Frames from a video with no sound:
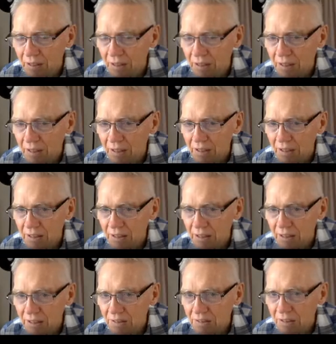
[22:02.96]
and the
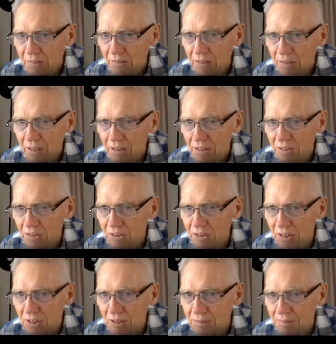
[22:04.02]
others haven't answered
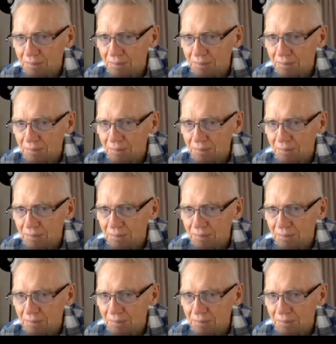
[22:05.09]
yet.